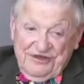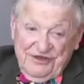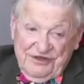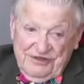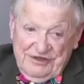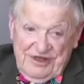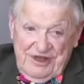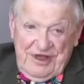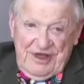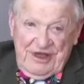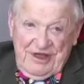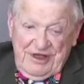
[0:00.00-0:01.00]
So
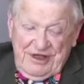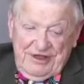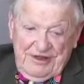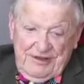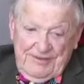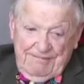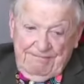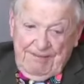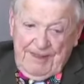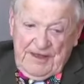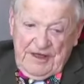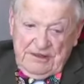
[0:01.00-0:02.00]
um,
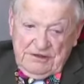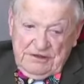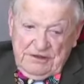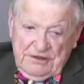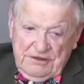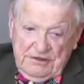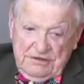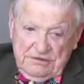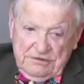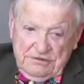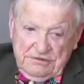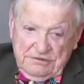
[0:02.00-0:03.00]
I don't
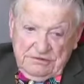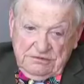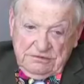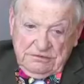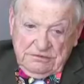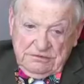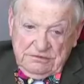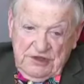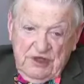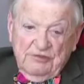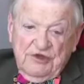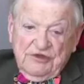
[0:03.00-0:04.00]
know
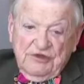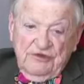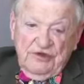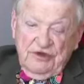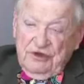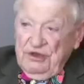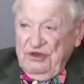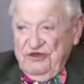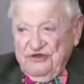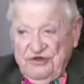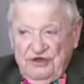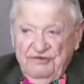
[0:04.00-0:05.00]
how much of the early
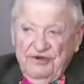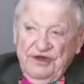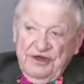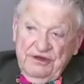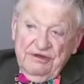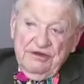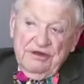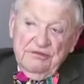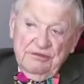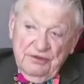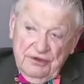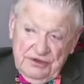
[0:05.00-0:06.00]
stuff I
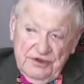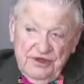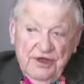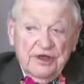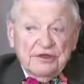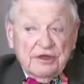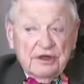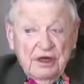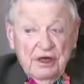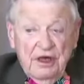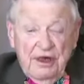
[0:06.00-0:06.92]
can put together.